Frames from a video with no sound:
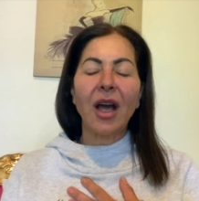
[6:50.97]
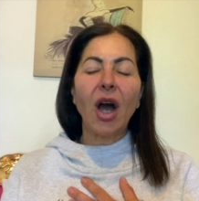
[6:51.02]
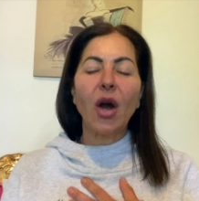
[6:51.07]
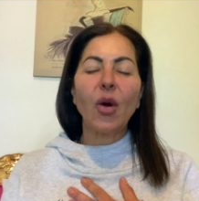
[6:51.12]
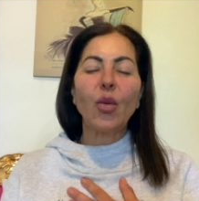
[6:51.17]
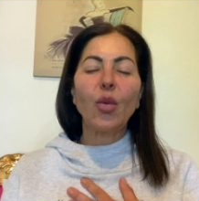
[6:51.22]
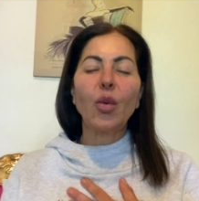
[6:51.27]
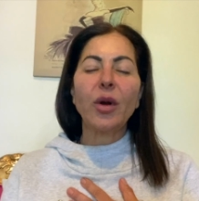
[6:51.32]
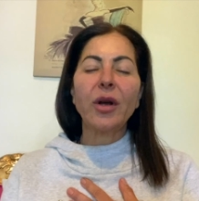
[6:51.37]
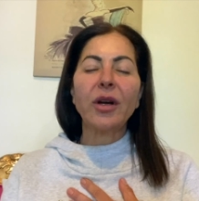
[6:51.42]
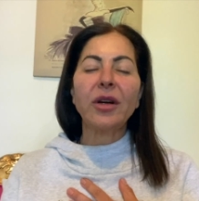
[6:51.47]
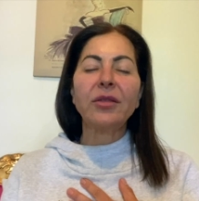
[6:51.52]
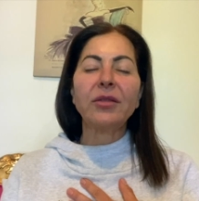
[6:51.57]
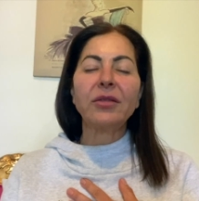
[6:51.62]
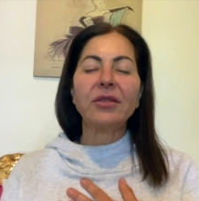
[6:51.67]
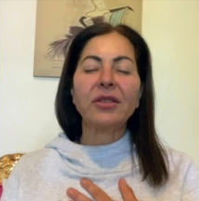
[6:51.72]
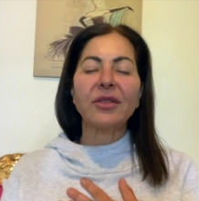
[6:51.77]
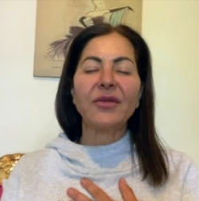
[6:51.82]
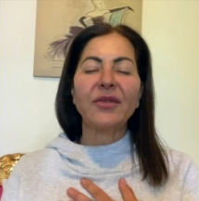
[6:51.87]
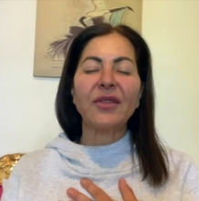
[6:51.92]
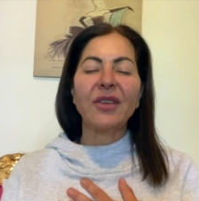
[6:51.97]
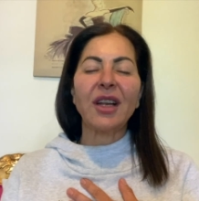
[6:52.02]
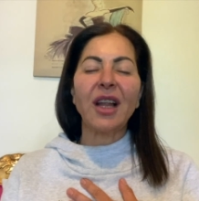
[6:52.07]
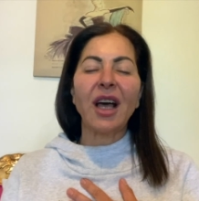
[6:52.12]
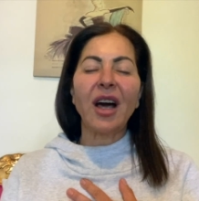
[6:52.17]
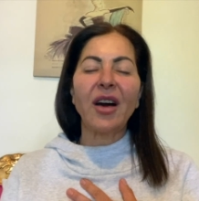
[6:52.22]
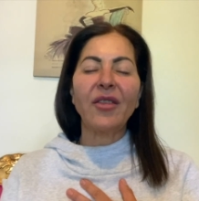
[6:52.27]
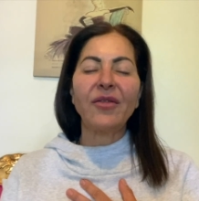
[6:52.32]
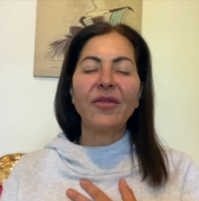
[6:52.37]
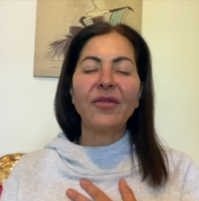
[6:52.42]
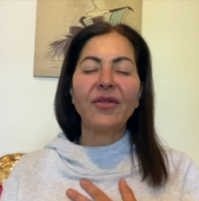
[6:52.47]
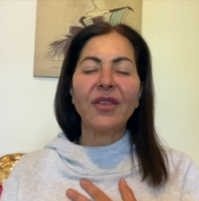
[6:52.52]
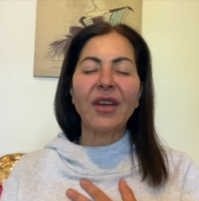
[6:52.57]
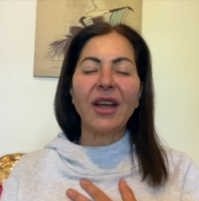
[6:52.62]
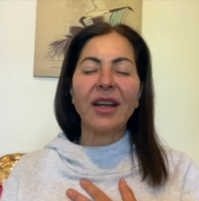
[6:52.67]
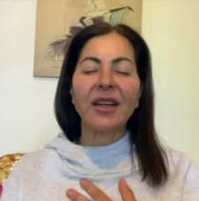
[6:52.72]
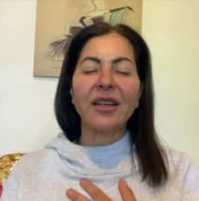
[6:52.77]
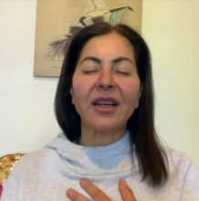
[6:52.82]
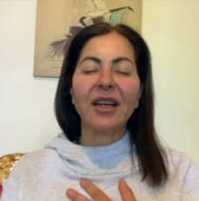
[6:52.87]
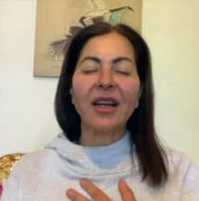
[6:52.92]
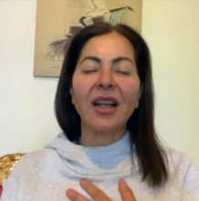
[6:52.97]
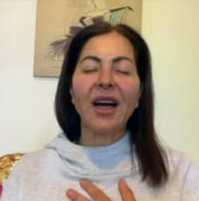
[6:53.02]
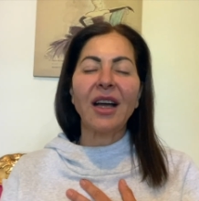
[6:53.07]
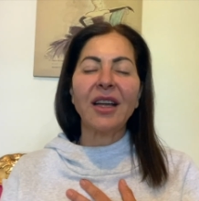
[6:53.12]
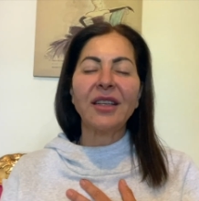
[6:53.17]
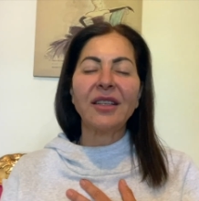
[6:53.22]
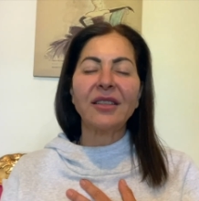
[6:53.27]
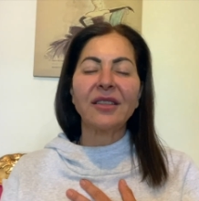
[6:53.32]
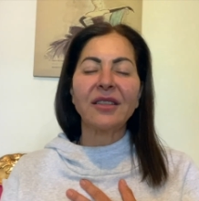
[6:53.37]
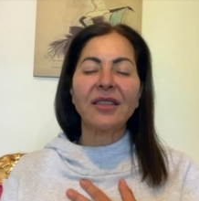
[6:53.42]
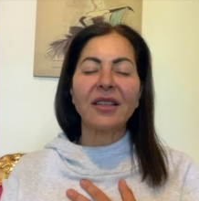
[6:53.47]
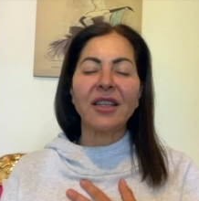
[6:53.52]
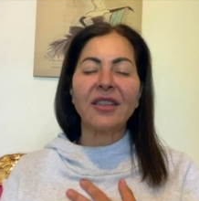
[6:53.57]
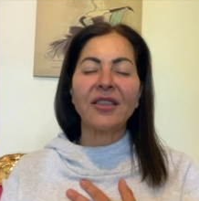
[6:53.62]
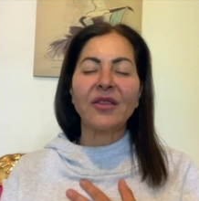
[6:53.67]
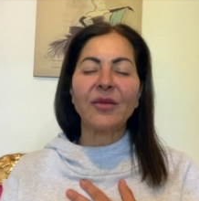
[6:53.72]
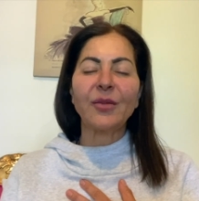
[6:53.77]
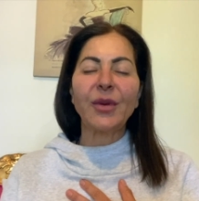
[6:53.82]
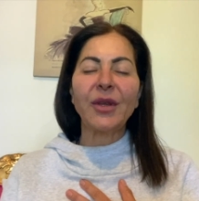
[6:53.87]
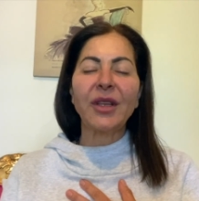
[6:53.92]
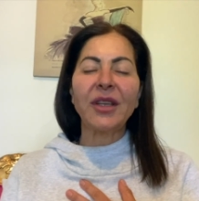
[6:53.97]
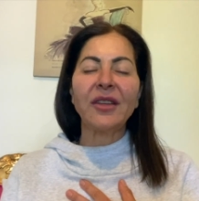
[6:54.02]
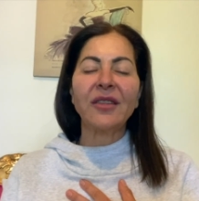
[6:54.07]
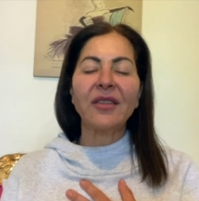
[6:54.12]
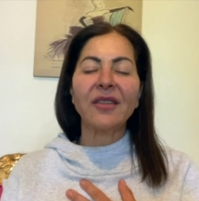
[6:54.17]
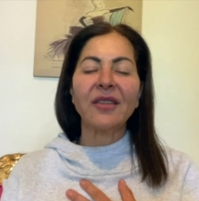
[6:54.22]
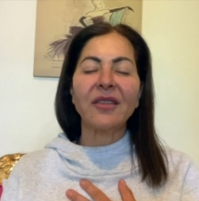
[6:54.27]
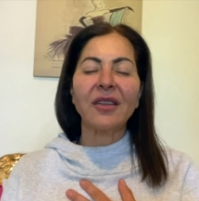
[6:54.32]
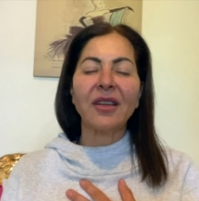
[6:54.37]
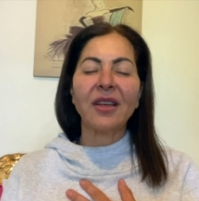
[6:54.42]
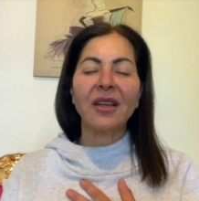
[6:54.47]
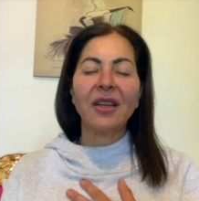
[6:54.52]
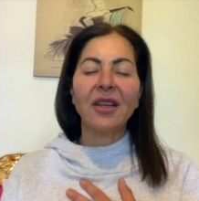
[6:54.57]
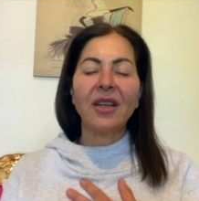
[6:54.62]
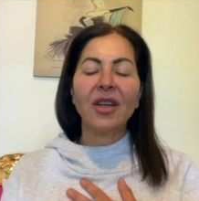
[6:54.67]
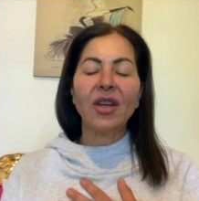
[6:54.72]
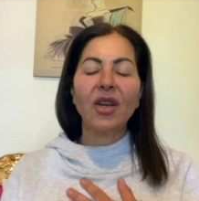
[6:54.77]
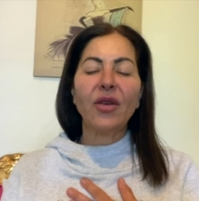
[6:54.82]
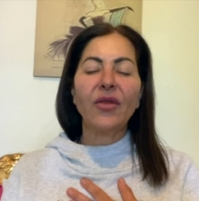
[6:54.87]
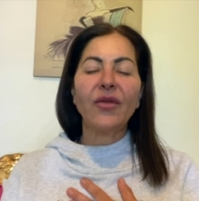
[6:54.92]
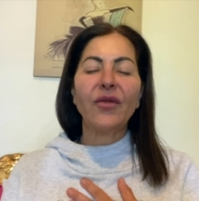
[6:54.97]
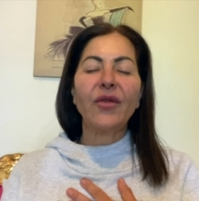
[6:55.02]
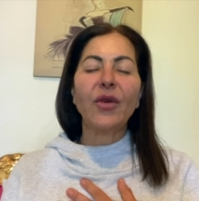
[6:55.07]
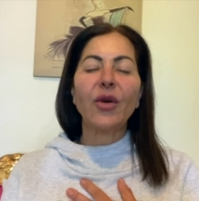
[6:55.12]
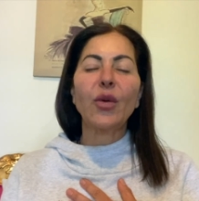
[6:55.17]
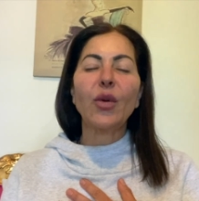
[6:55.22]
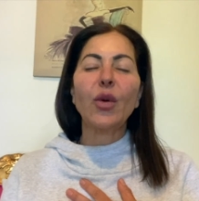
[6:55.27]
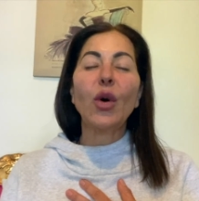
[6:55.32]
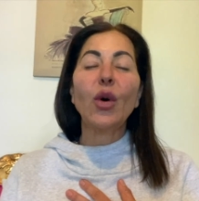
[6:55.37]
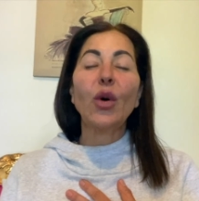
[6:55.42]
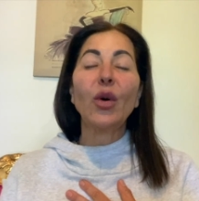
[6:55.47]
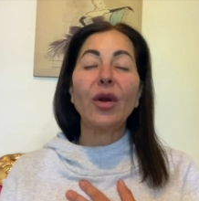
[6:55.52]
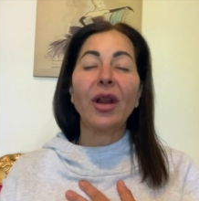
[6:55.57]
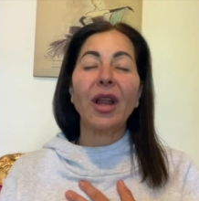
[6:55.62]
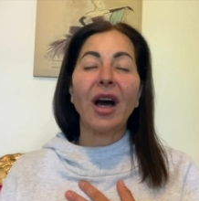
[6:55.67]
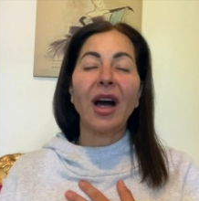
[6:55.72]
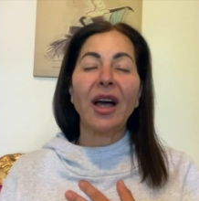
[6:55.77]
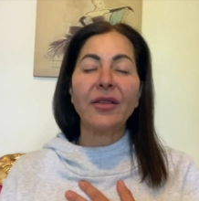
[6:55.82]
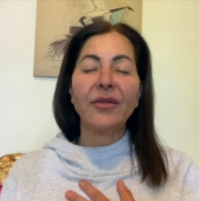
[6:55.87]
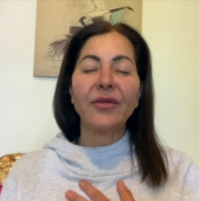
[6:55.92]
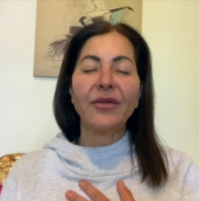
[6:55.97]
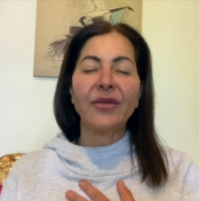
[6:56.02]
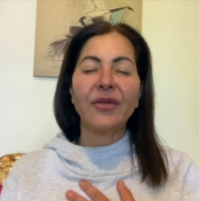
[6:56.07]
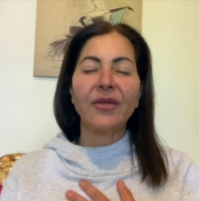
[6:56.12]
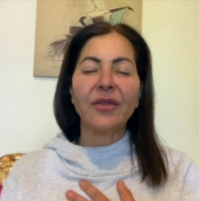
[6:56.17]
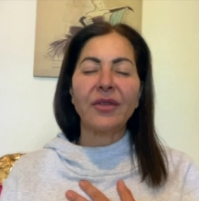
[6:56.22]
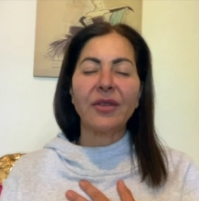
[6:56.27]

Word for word: a world of love and light and peace for all life